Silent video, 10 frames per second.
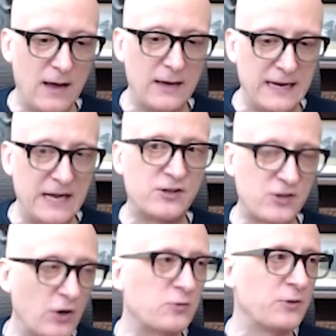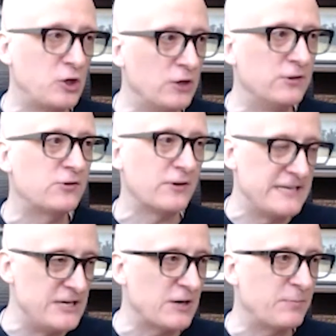it starts with good
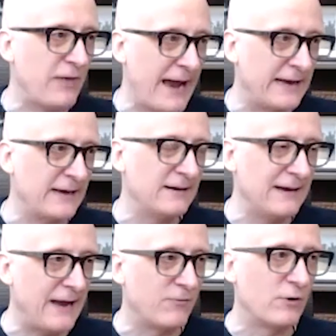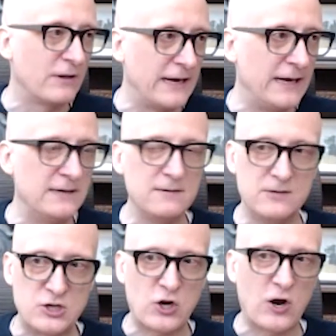strategic planning and really
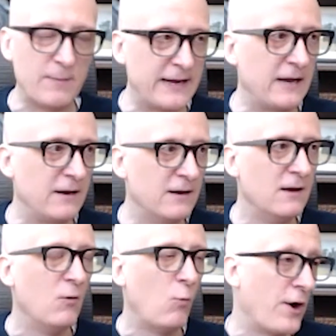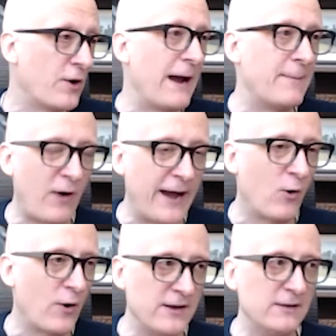determining, what are my
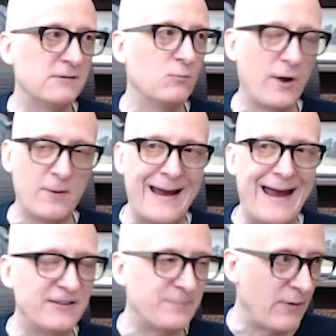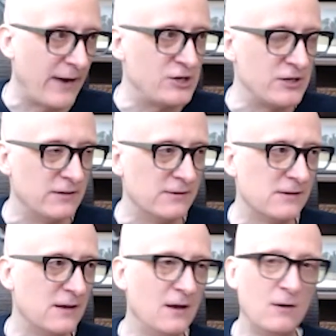priorities? What are my aspirations?
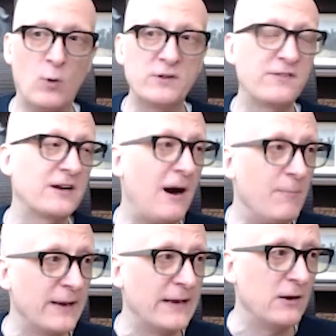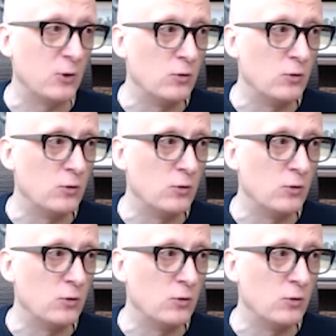What is the company